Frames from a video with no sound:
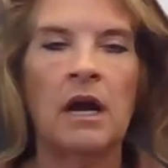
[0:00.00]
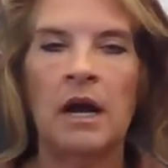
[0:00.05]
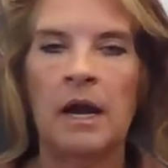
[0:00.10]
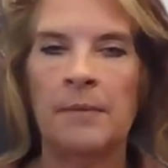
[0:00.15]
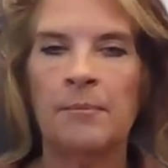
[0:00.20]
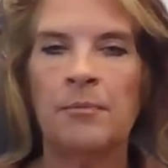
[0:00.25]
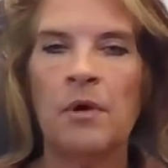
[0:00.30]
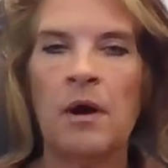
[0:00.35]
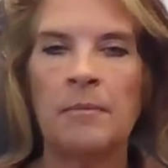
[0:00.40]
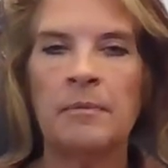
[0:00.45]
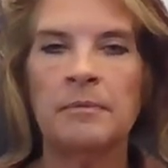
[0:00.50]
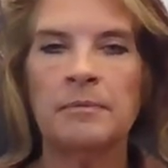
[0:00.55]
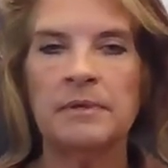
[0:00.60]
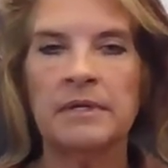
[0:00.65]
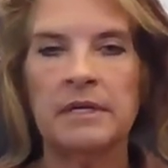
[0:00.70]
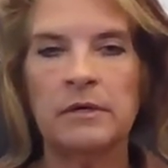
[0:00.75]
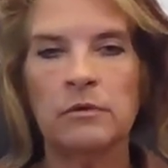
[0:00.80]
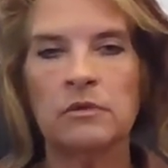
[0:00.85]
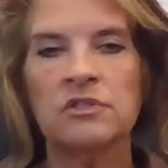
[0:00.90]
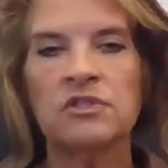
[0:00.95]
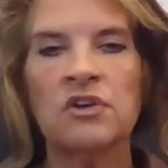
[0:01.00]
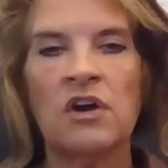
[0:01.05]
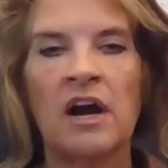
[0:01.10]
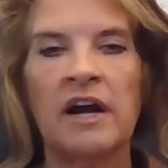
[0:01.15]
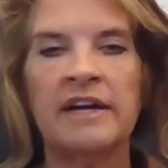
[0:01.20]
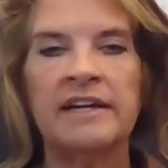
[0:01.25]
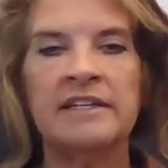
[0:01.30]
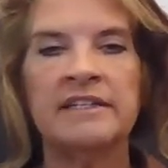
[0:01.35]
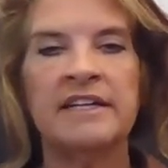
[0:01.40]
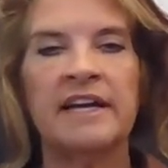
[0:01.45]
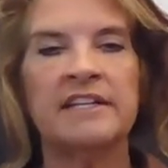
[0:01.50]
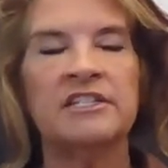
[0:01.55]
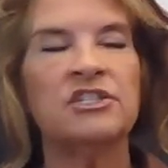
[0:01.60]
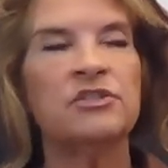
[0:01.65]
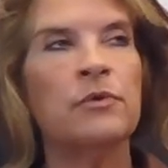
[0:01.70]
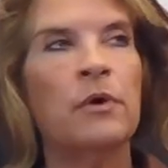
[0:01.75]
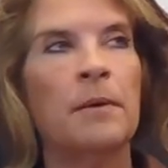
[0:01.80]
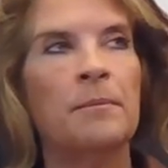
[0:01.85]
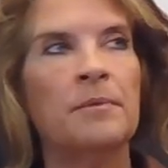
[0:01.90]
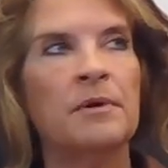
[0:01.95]
I probably will try and get
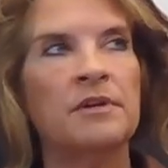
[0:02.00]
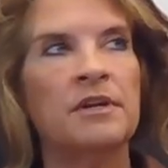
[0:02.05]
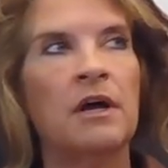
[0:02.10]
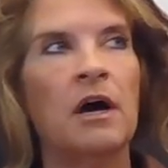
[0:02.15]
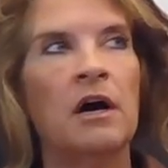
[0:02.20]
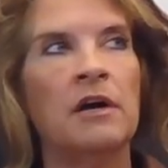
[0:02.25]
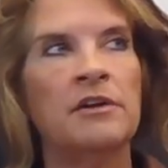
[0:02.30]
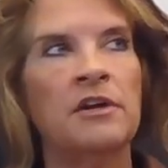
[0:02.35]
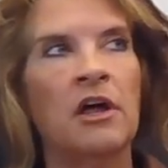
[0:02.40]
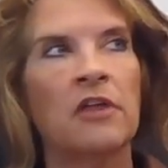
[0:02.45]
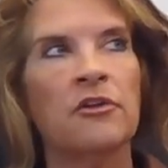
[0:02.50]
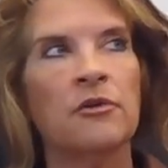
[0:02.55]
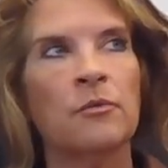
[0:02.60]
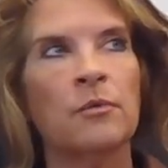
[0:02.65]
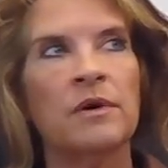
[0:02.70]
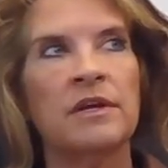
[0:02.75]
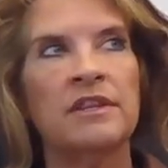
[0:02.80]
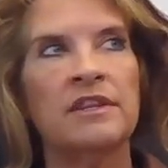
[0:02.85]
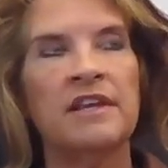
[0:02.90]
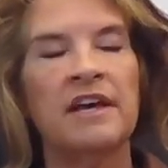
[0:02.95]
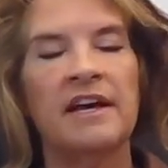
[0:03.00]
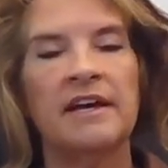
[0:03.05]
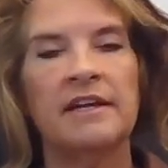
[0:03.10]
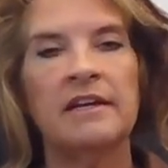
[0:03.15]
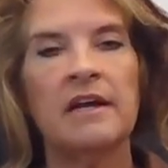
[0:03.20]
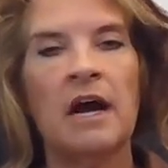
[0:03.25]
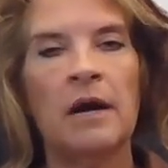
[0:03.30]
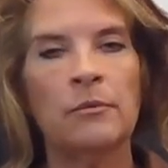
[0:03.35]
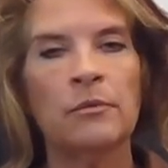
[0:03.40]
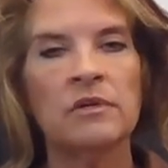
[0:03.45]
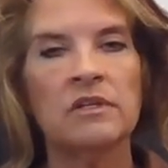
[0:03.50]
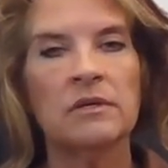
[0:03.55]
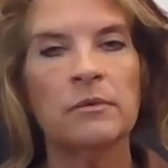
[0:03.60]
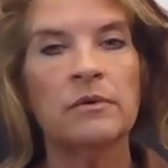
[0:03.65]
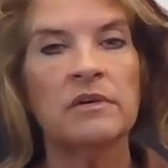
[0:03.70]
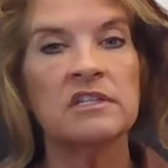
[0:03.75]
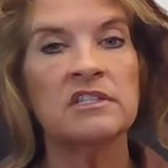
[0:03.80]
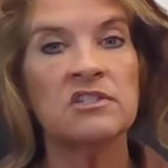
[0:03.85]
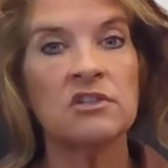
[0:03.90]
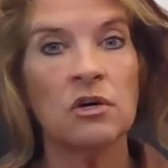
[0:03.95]
you up another one that I really
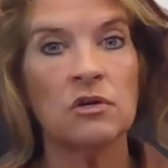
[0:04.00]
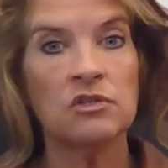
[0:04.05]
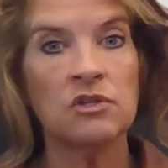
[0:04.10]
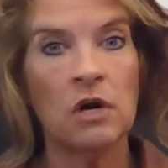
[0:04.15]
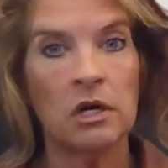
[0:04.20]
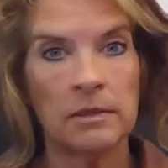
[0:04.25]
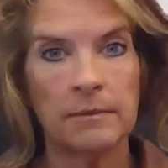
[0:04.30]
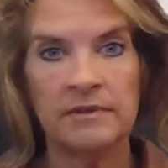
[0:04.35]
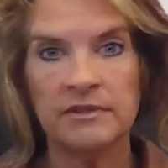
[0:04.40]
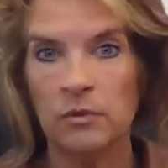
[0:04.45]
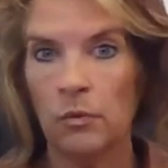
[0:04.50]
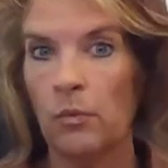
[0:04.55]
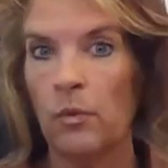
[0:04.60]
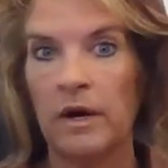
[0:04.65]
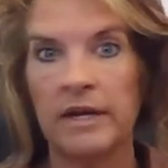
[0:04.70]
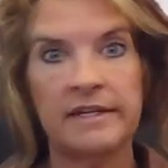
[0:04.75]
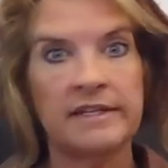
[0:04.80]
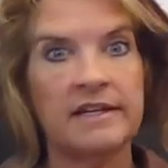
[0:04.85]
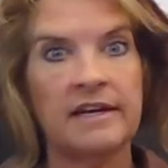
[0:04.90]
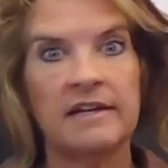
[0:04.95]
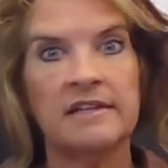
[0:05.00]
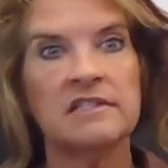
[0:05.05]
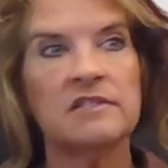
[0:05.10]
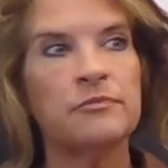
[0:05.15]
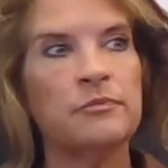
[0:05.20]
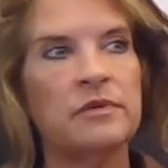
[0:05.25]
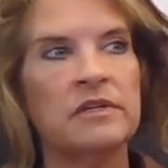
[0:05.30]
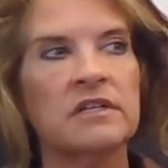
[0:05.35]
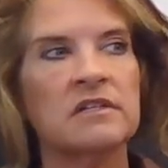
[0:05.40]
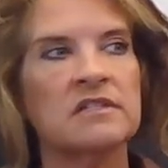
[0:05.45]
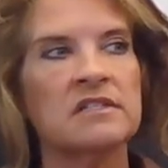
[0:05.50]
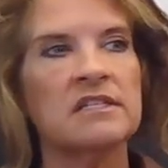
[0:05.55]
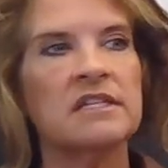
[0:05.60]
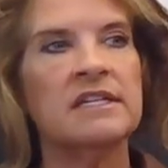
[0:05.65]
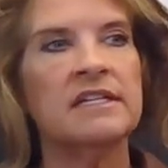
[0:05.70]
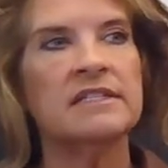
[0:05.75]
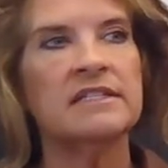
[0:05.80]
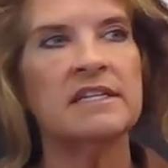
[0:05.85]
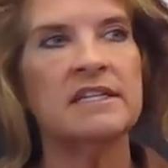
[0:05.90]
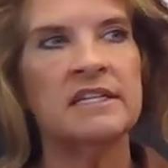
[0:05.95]
want to start talking about the White case, because
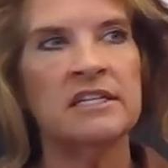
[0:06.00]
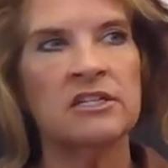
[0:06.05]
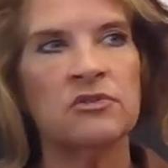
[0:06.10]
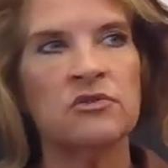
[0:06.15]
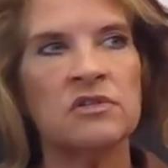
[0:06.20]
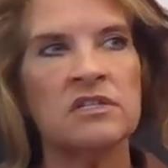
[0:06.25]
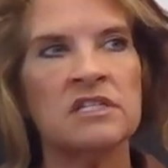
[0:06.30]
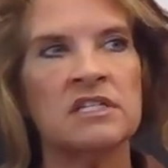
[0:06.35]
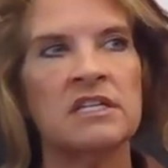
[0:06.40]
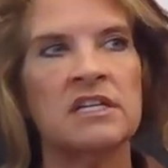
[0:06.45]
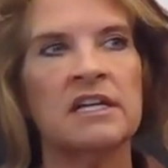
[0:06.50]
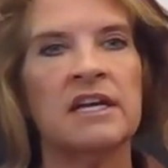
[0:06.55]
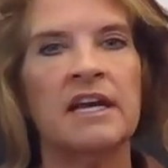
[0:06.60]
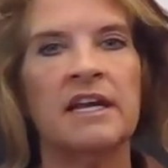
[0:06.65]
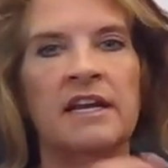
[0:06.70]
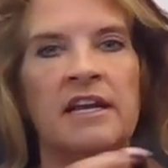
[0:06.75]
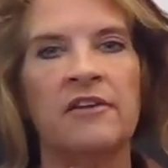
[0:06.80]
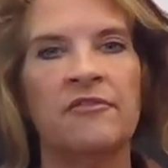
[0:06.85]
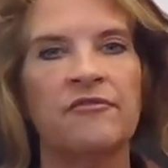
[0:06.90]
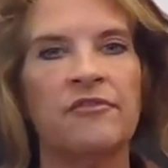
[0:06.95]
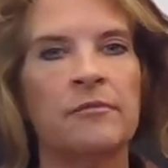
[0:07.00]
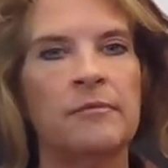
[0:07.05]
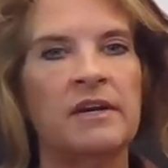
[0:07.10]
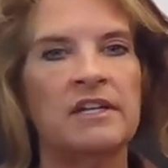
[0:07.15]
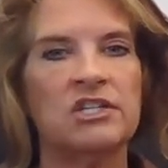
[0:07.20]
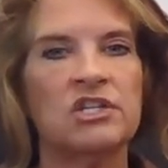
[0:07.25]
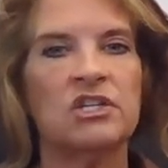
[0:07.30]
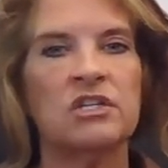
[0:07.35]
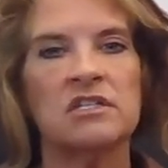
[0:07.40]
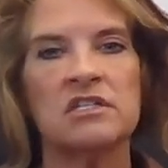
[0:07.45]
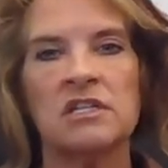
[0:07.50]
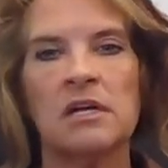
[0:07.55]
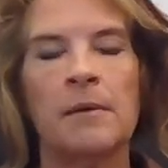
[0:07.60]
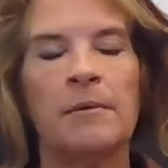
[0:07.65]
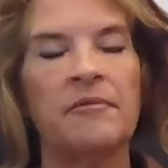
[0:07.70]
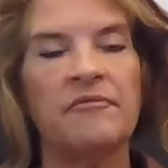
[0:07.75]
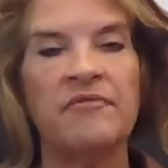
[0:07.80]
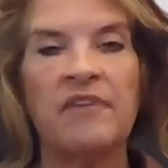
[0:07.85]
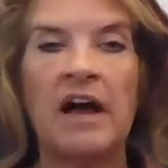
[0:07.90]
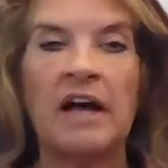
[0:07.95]
it's interesting and information is
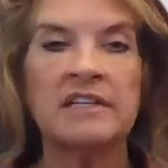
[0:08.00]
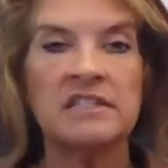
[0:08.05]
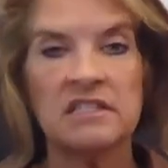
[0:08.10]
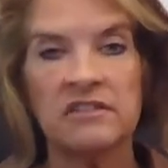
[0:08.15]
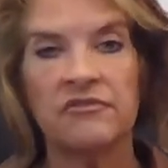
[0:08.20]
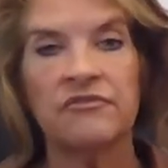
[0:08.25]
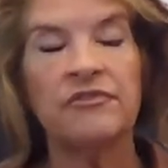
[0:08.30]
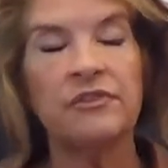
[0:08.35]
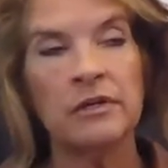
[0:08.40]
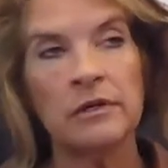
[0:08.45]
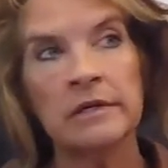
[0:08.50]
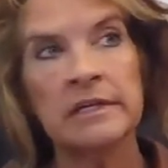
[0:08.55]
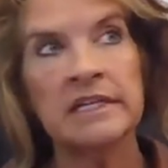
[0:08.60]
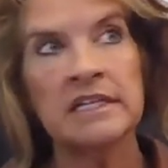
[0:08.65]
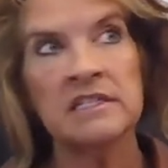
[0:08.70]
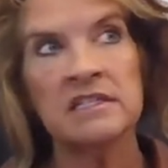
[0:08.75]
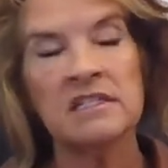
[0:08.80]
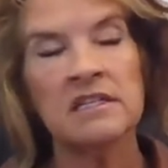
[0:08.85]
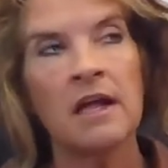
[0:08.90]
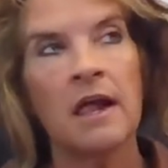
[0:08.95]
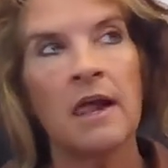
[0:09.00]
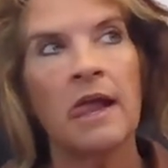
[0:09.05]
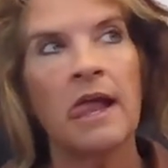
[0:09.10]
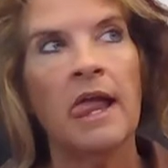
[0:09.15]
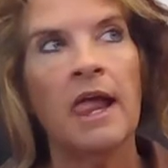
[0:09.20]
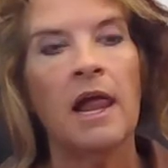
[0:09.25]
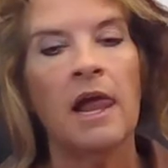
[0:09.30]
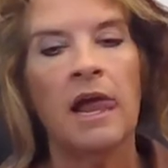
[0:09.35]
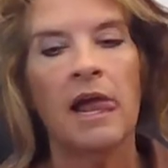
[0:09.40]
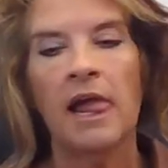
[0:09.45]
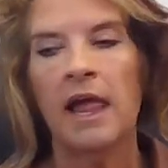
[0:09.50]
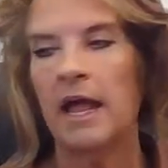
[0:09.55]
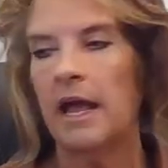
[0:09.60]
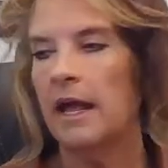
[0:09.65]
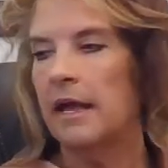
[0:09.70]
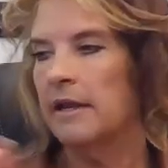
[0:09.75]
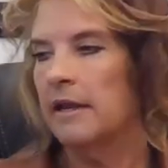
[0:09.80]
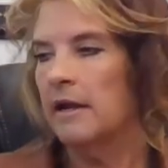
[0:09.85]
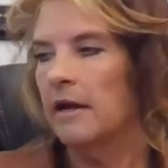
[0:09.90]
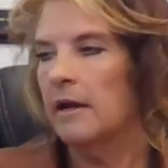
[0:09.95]
coming fast and furious.
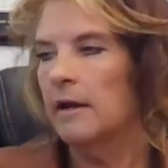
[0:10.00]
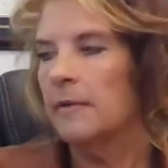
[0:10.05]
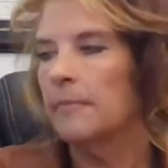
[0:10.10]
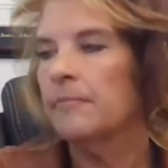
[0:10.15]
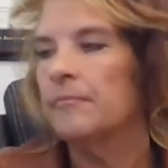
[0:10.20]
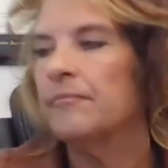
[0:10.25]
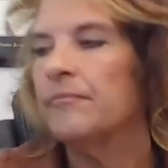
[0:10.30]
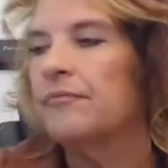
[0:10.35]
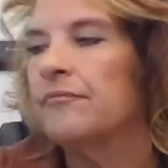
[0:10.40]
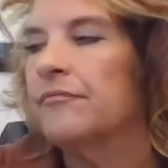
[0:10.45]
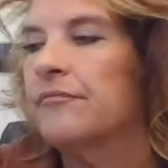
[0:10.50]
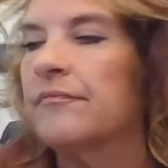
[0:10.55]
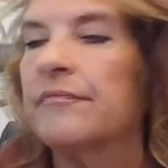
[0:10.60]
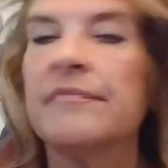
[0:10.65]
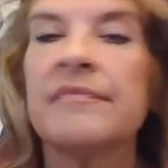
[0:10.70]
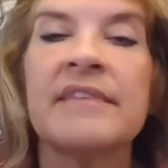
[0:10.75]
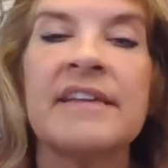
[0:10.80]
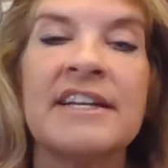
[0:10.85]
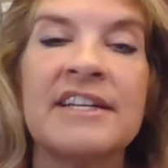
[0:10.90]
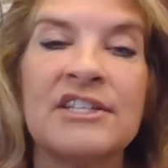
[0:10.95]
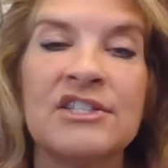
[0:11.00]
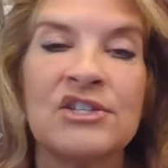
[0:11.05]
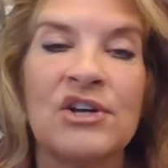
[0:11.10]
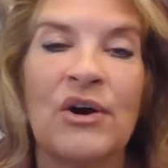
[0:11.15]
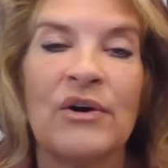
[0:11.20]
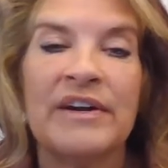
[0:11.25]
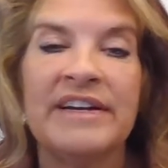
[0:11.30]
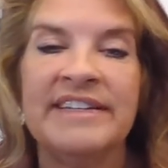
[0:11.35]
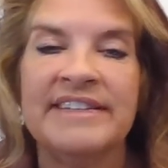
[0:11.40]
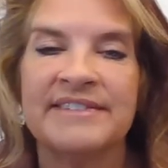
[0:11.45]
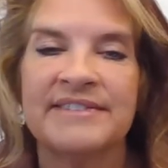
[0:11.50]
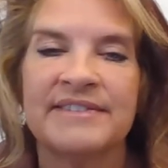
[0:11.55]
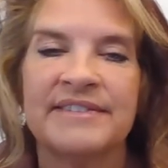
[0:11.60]
And sorry.